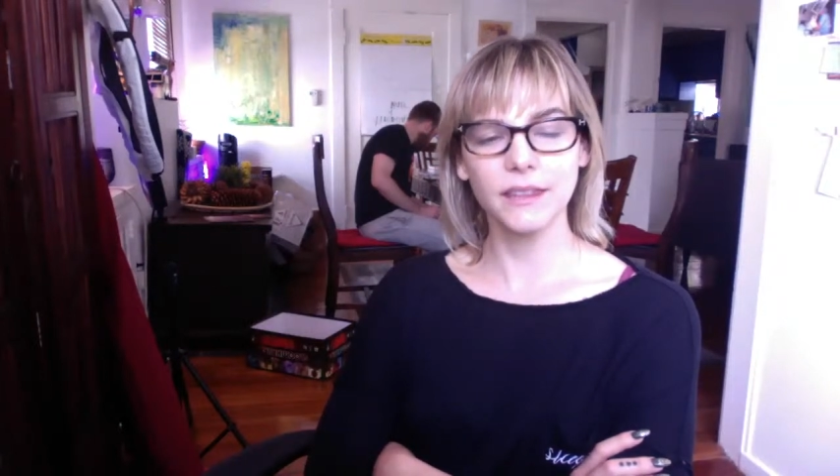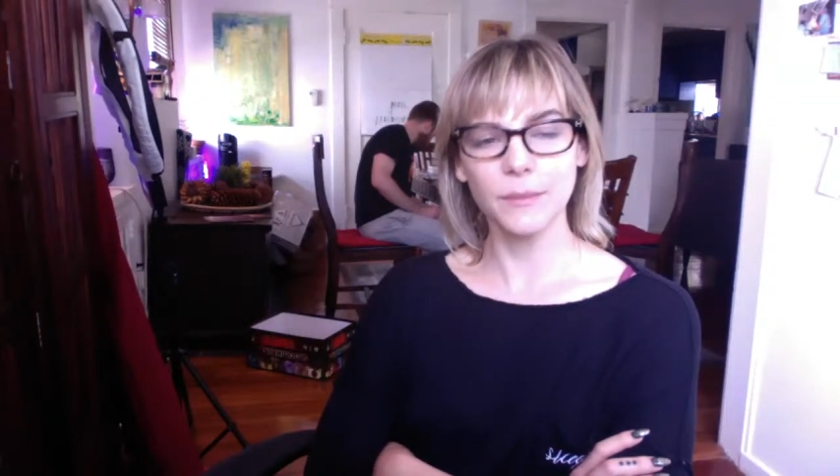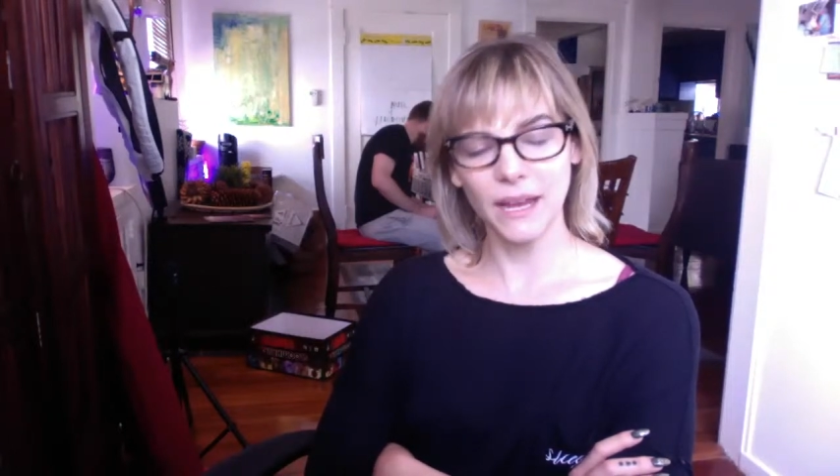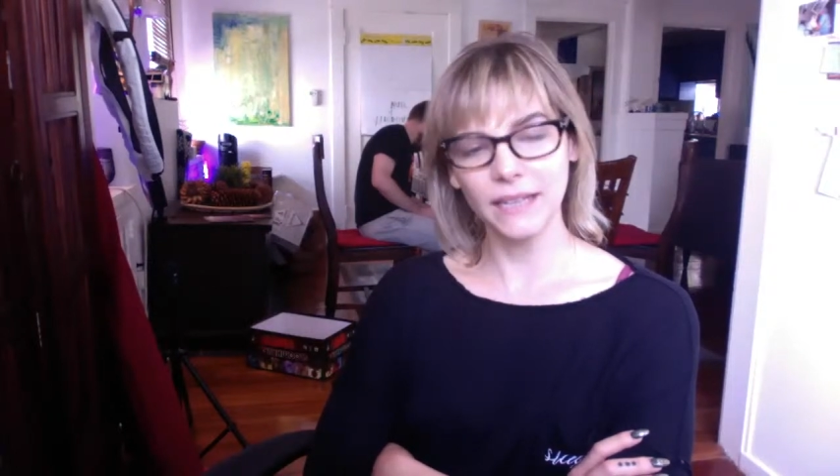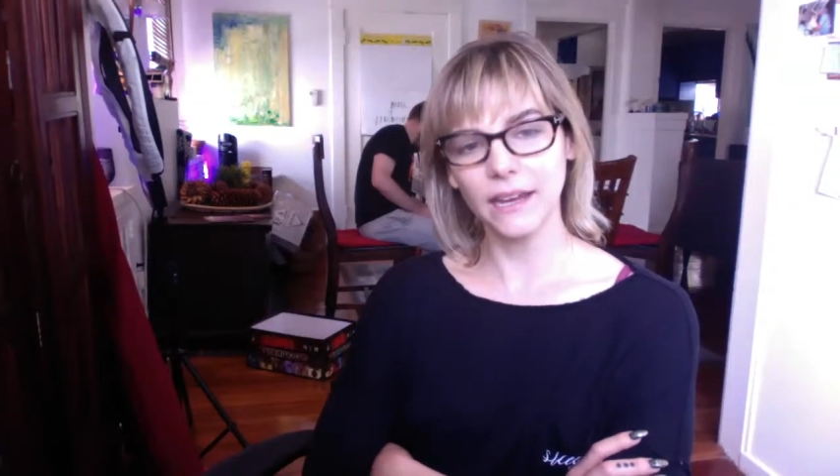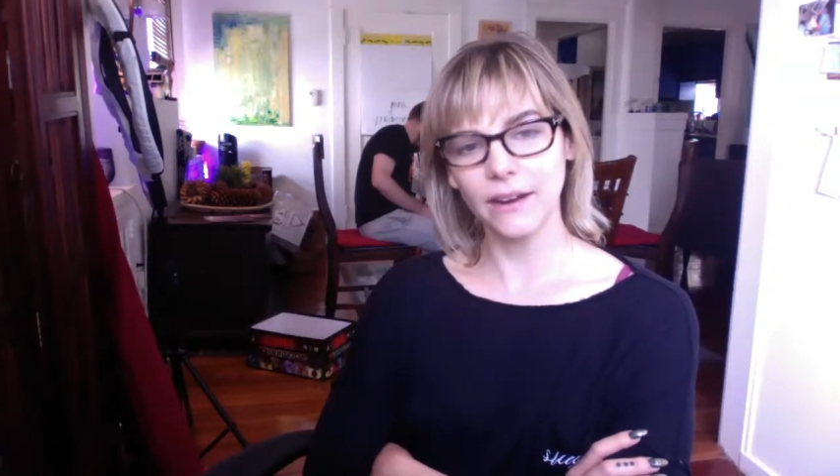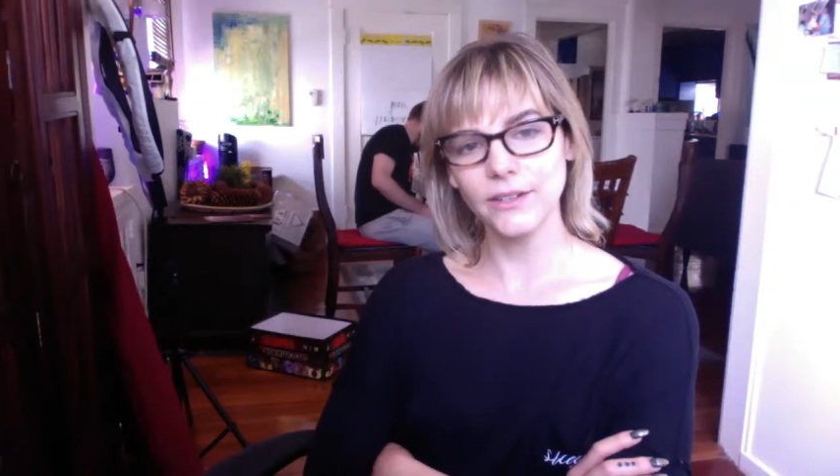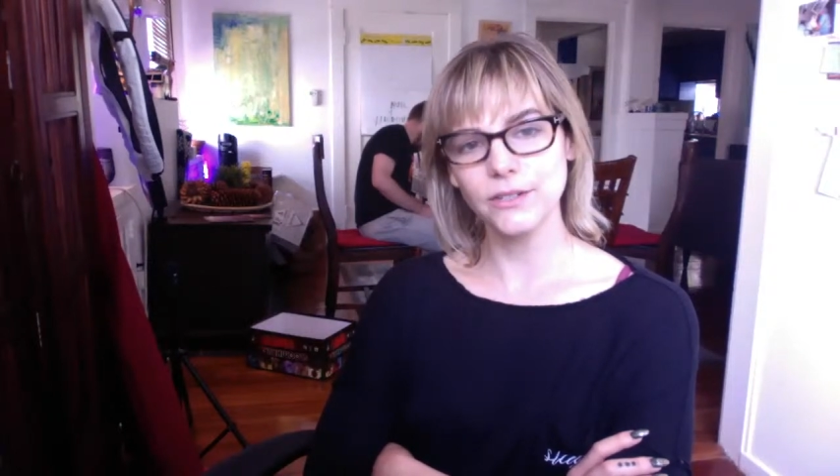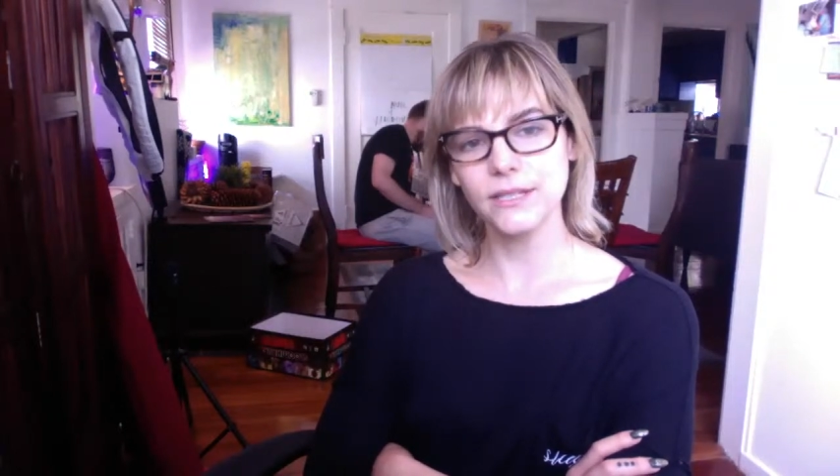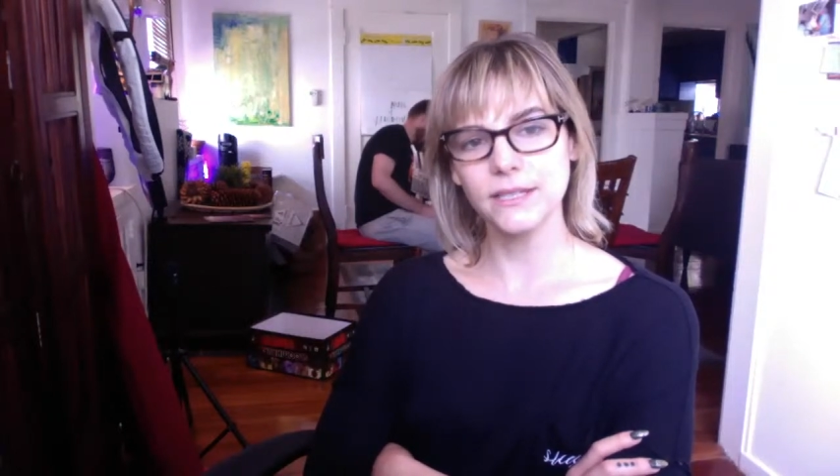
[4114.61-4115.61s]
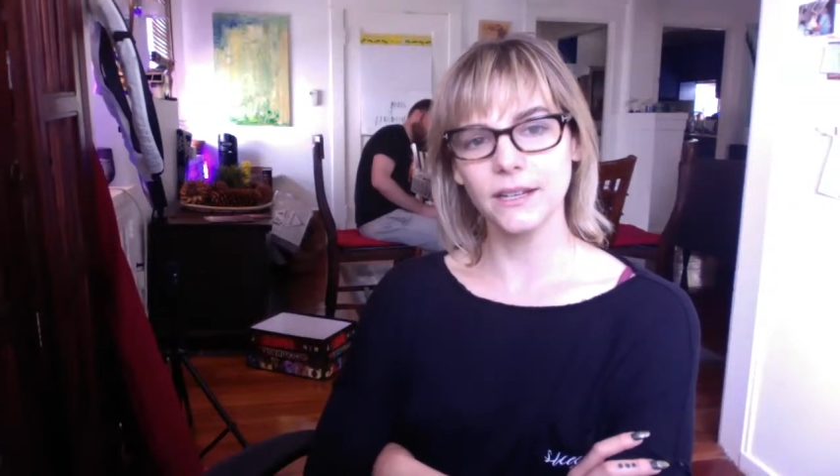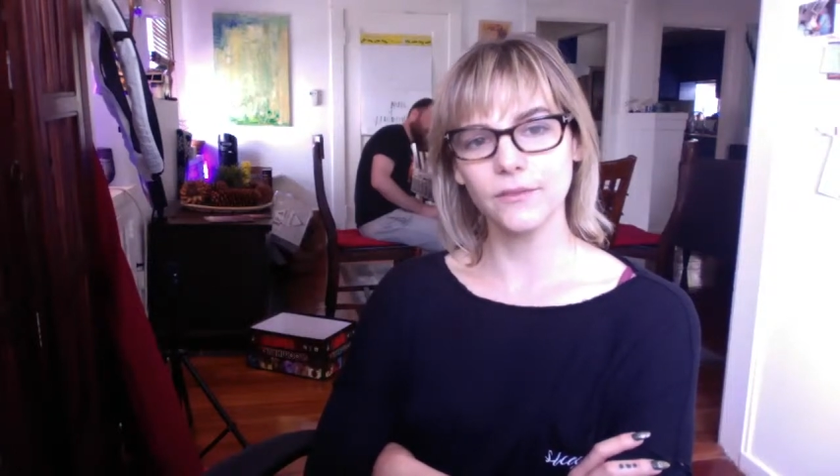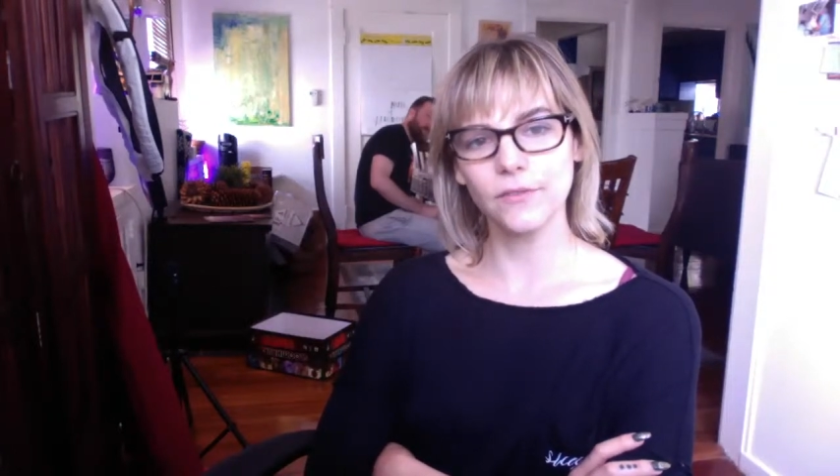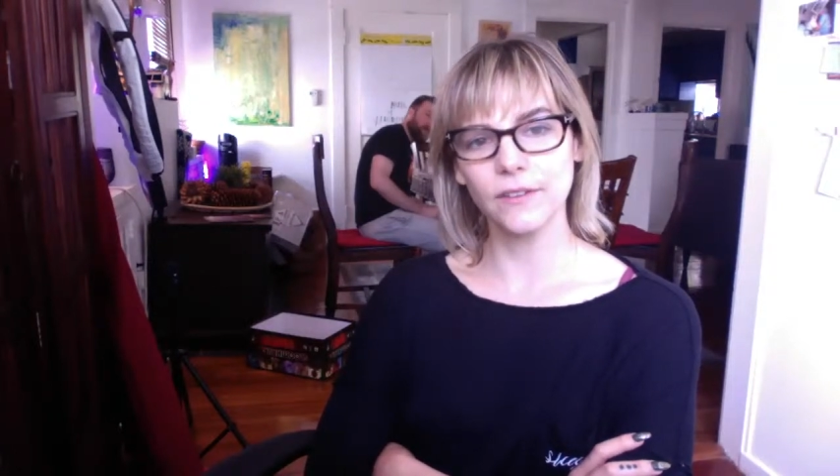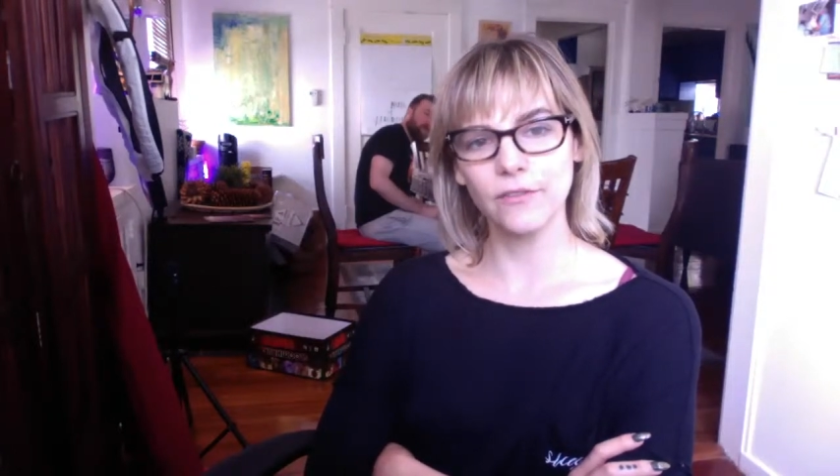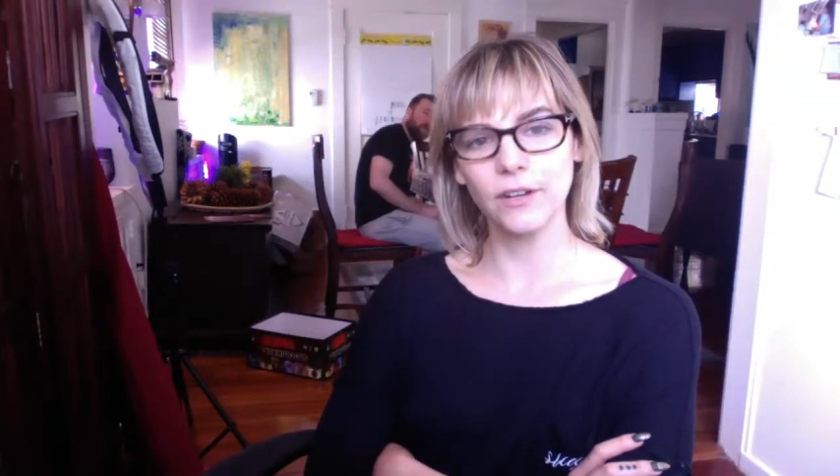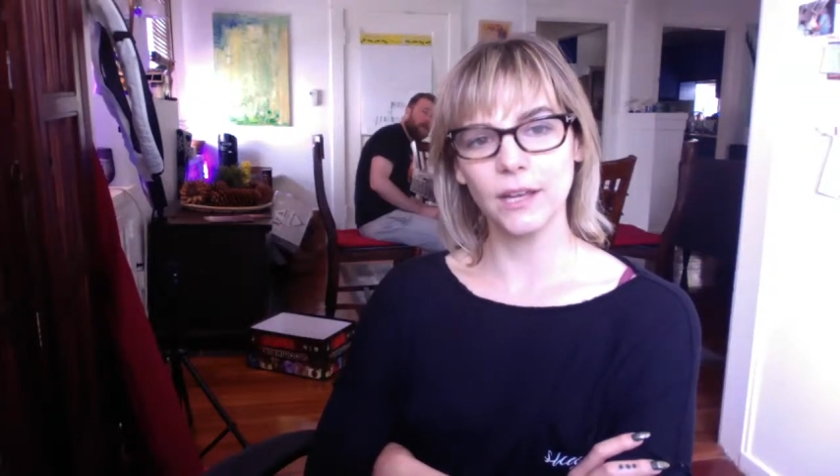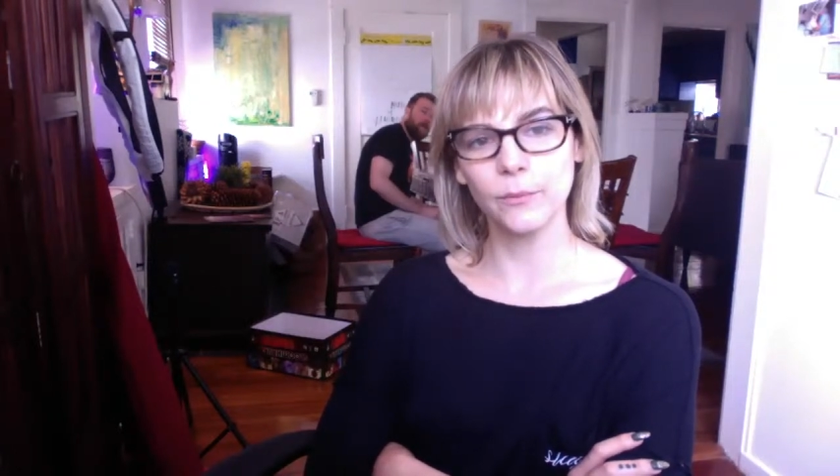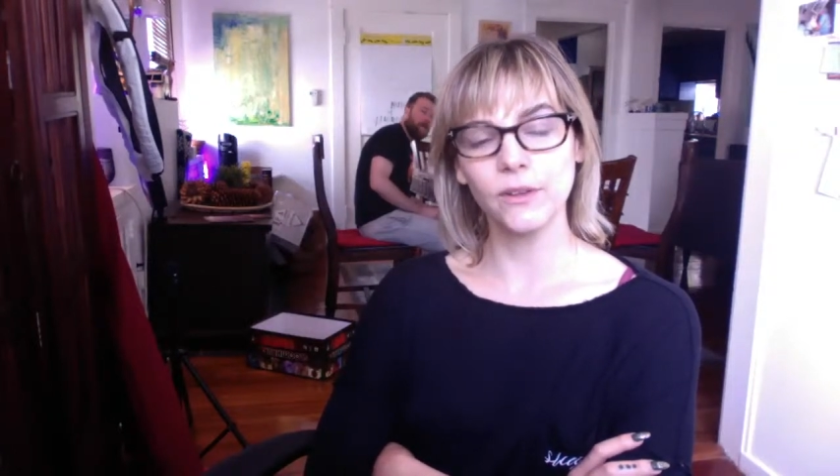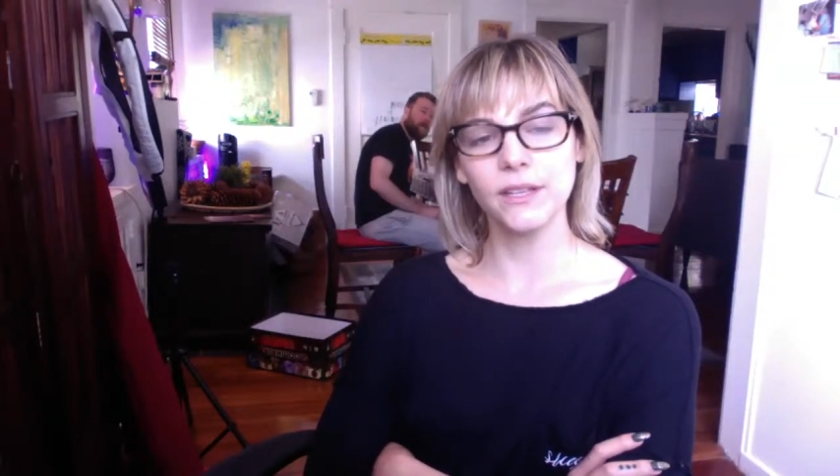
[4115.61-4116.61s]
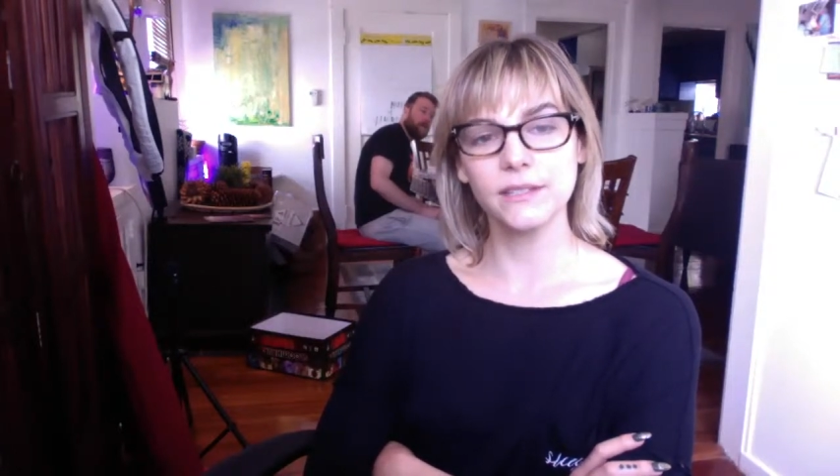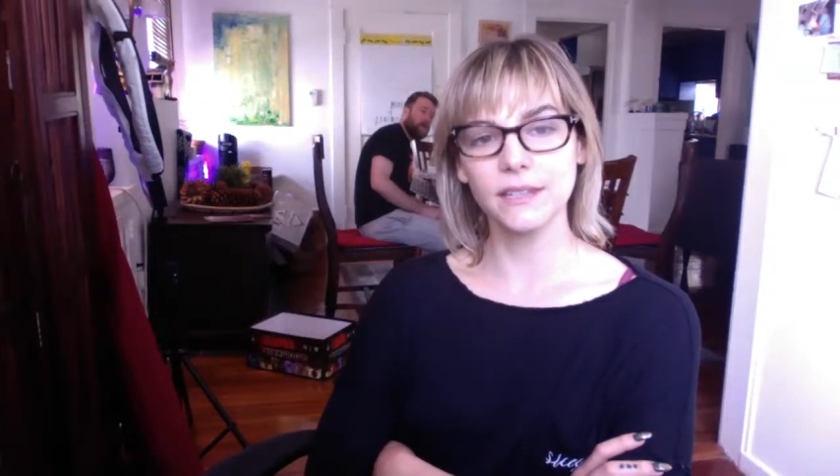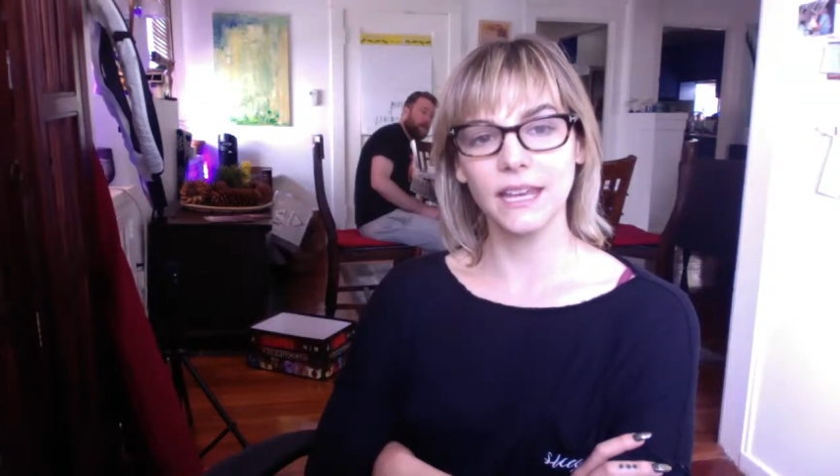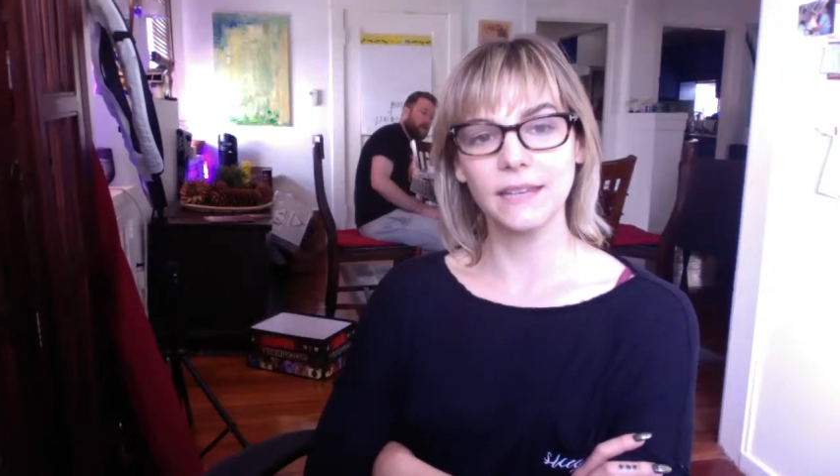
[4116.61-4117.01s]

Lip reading: main characteristic of your favorite animal is the